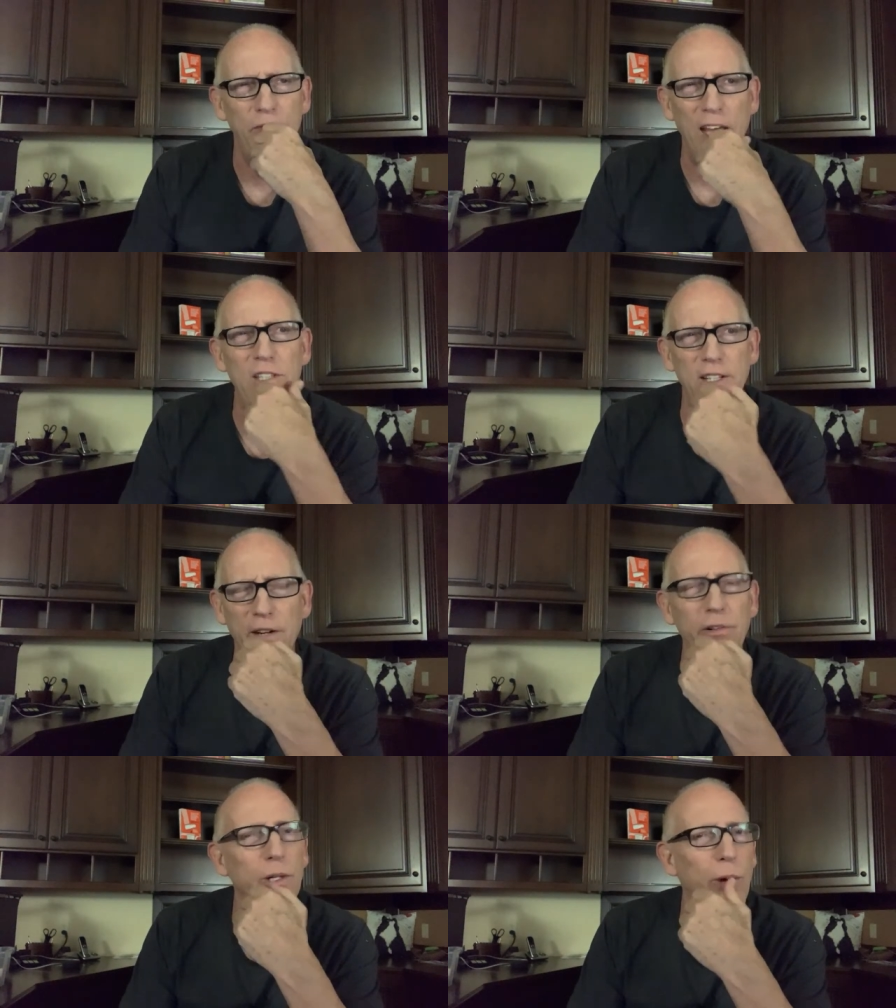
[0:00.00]
That's a
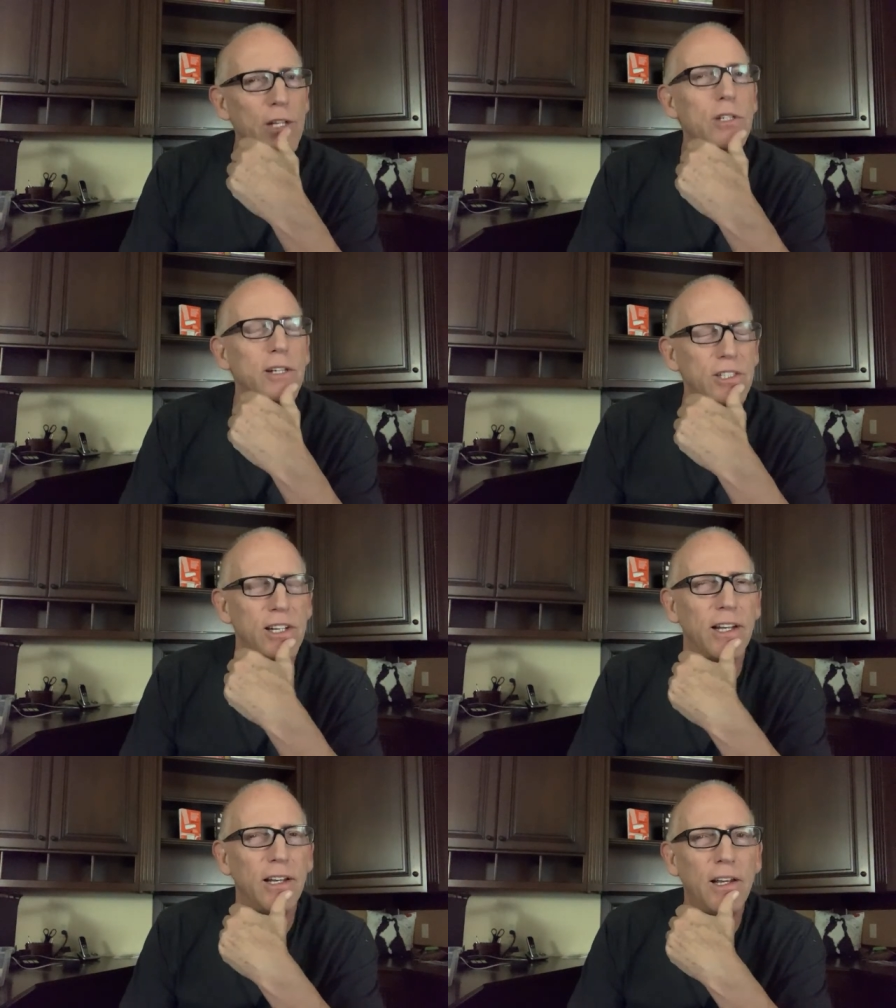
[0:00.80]
different question,
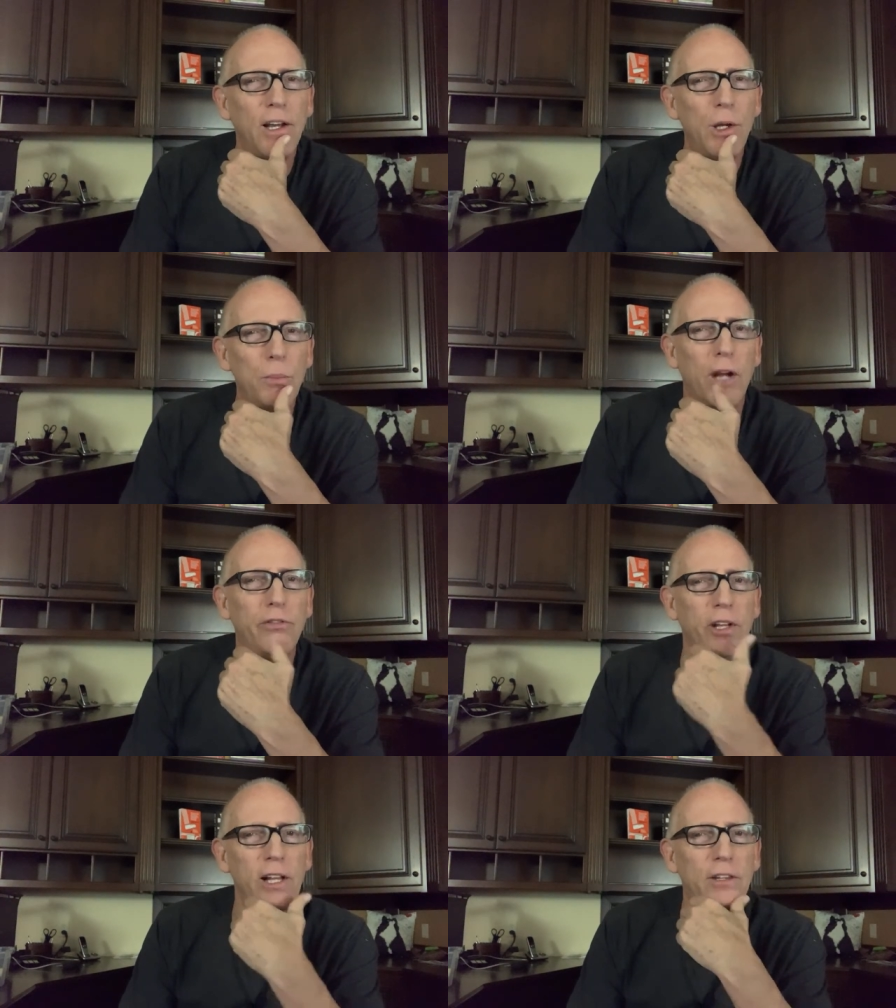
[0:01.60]
isn't it? But I
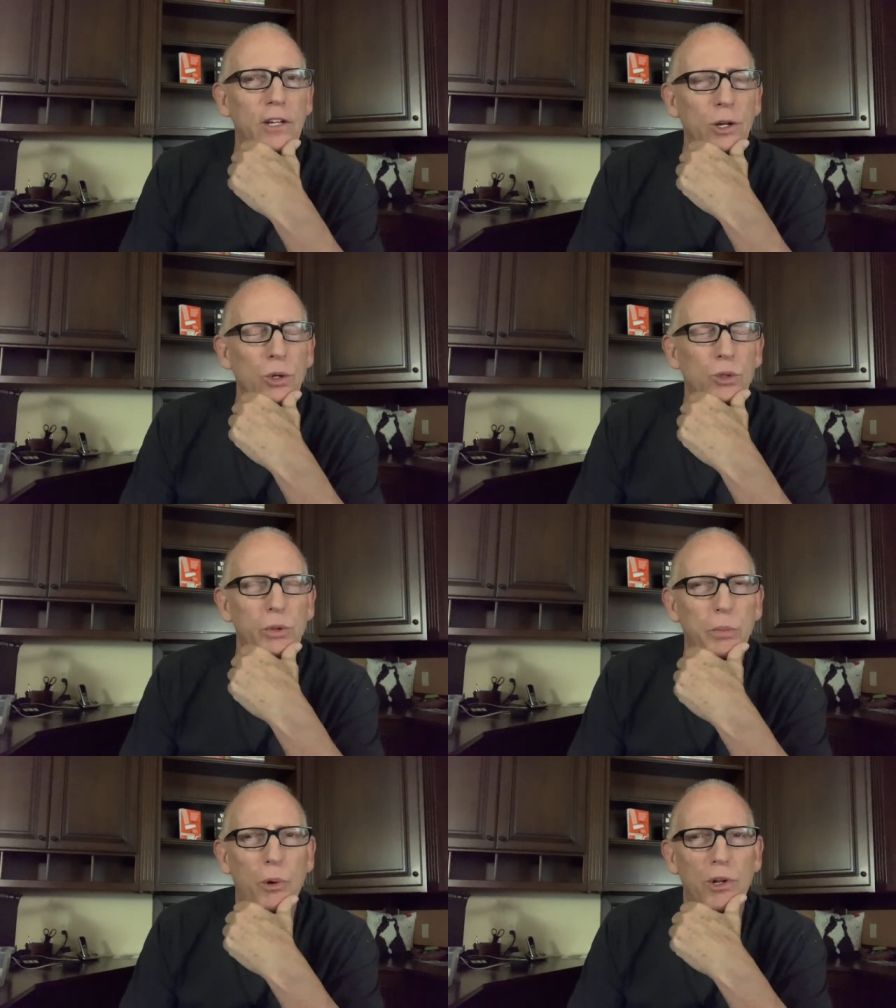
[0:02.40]
feel like the news
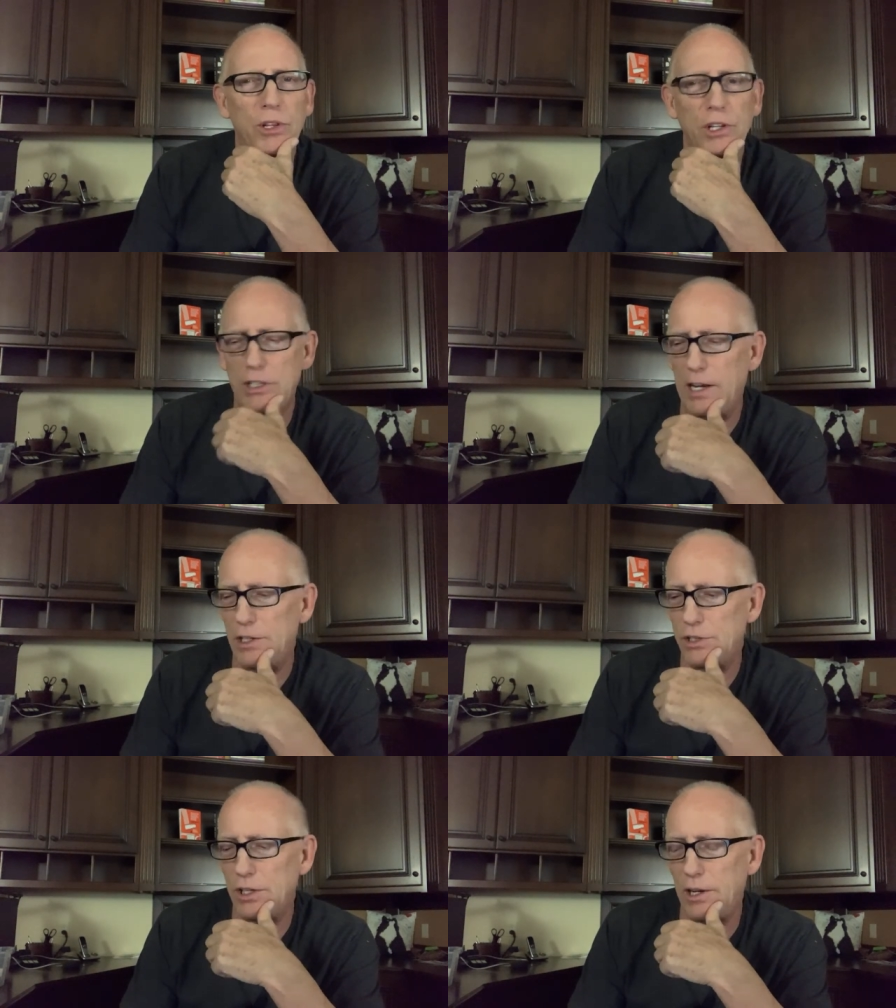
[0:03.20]
reported this as,